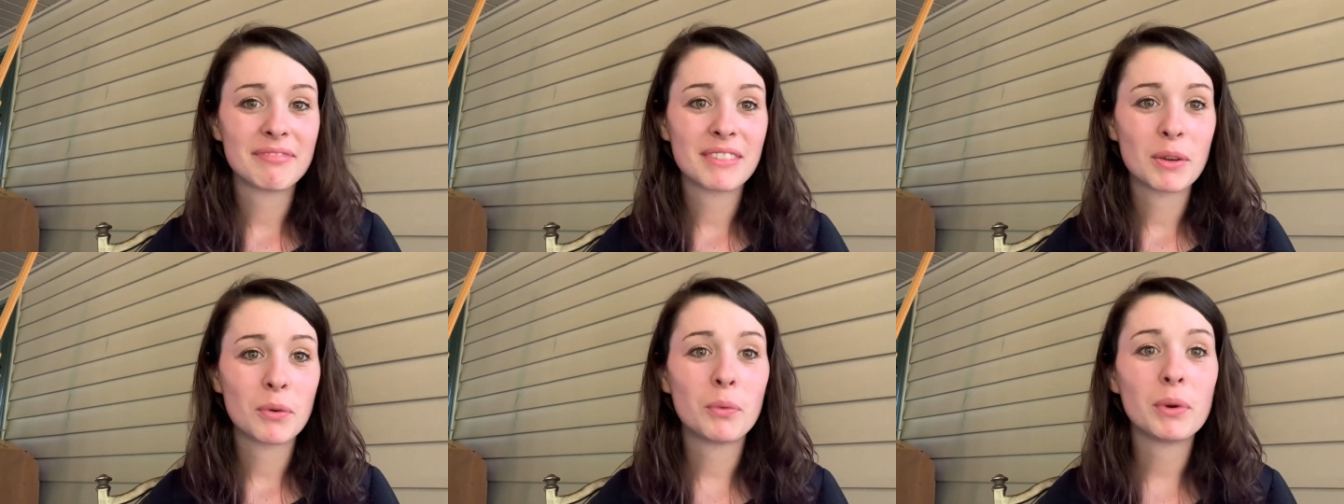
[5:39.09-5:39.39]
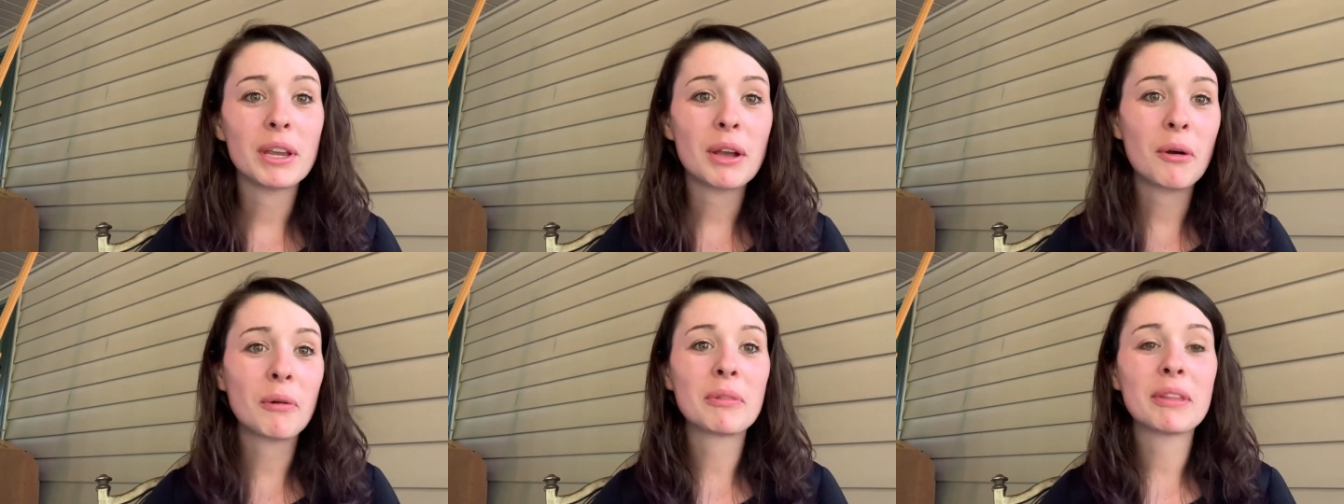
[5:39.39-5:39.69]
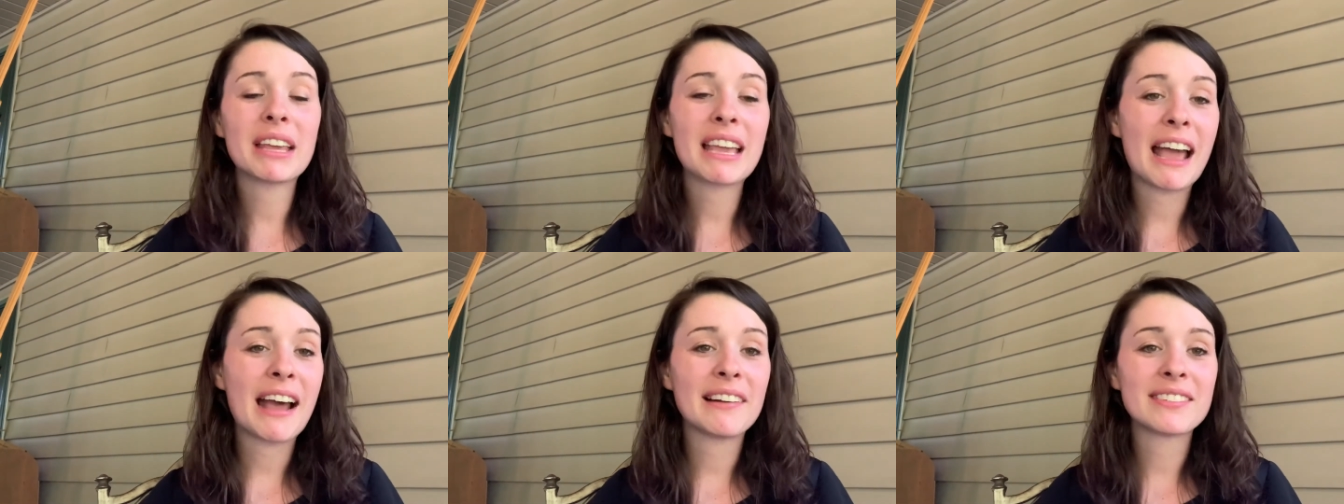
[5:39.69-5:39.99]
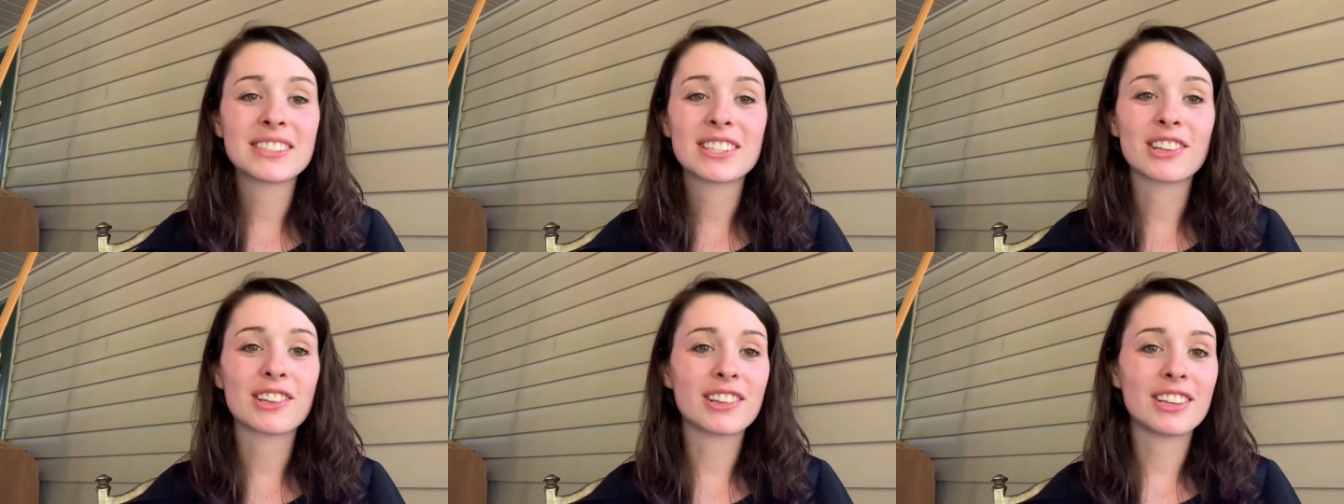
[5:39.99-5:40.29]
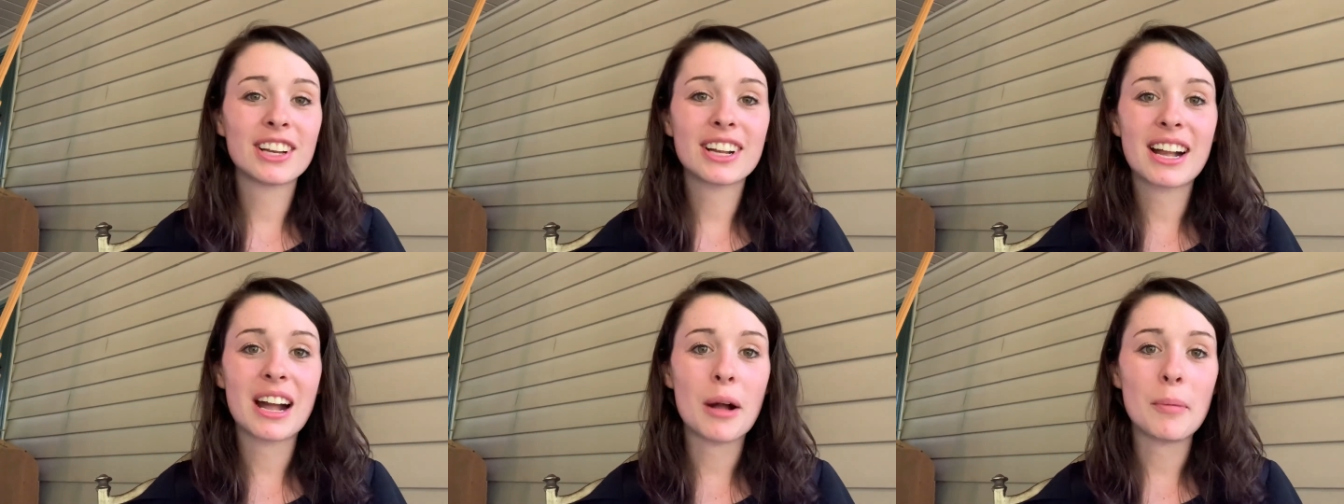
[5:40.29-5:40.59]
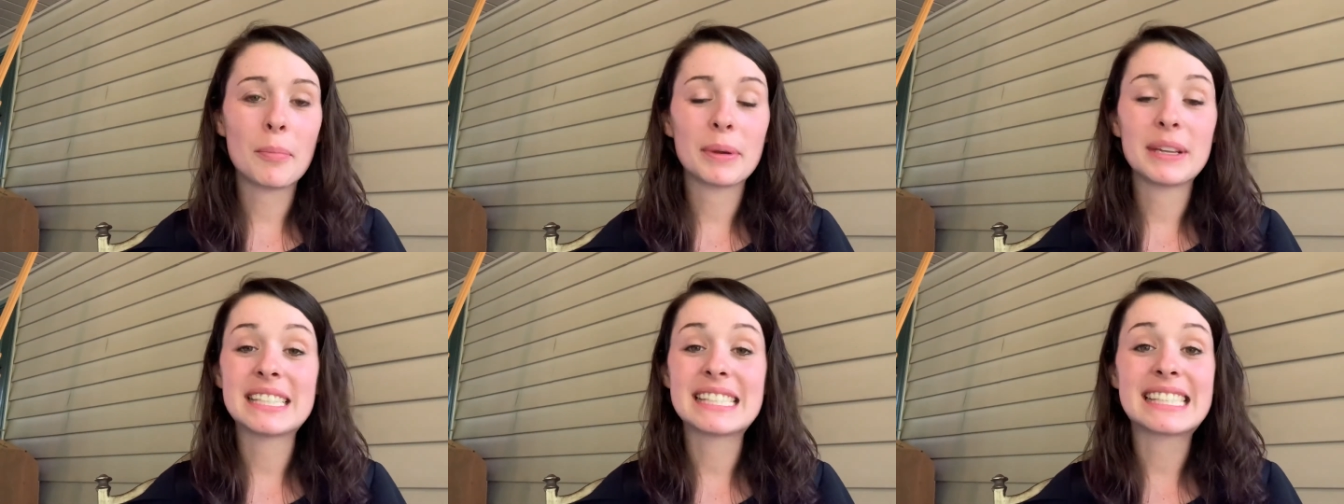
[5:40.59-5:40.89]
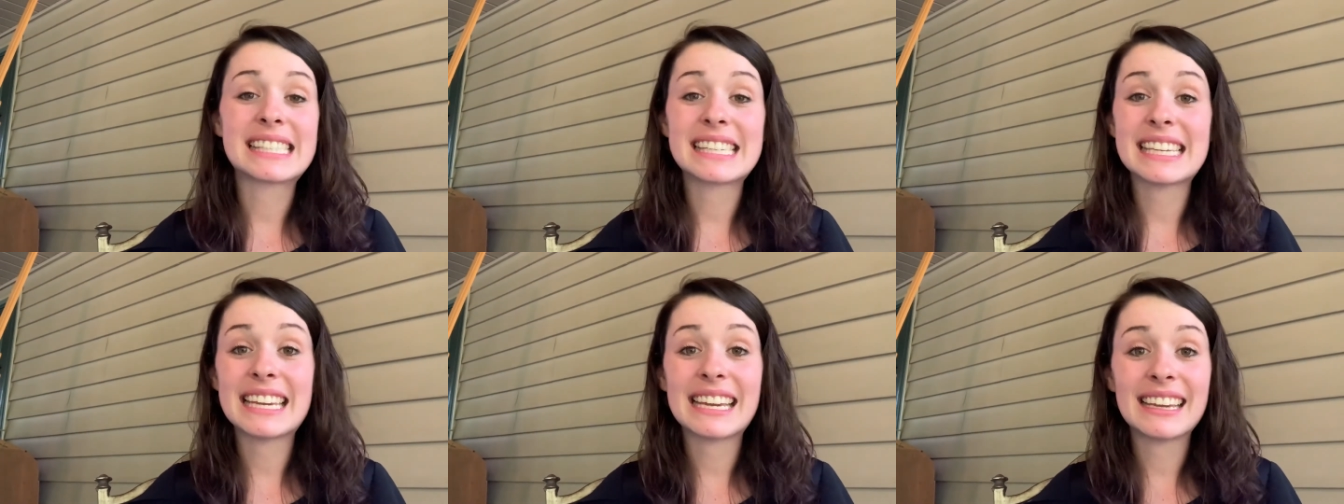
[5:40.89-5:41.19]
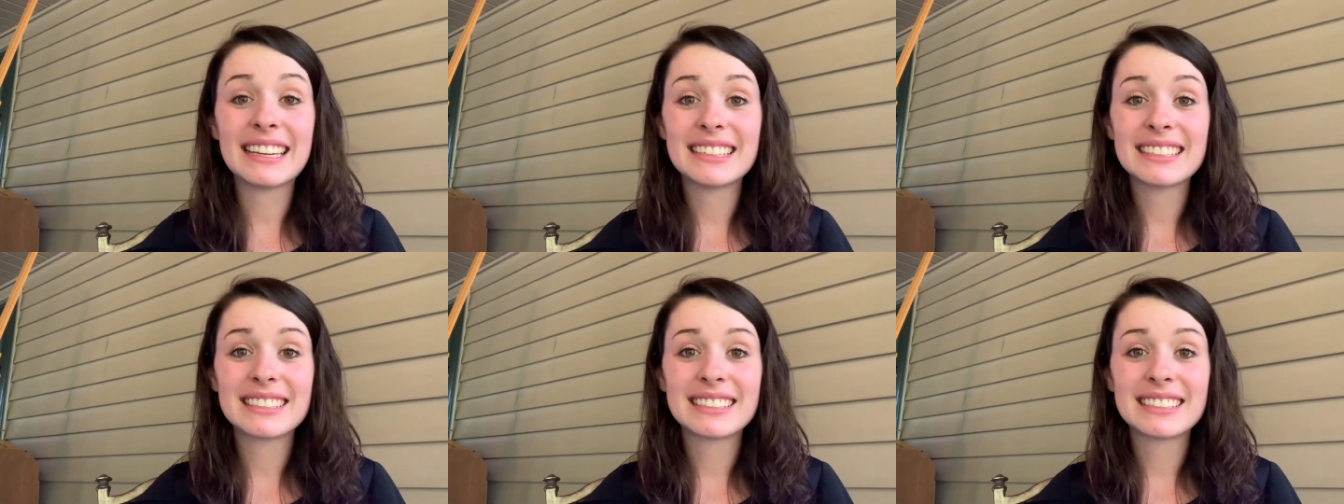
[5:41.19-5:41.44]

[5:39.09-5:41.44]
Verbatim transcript: We only have to look up and see it.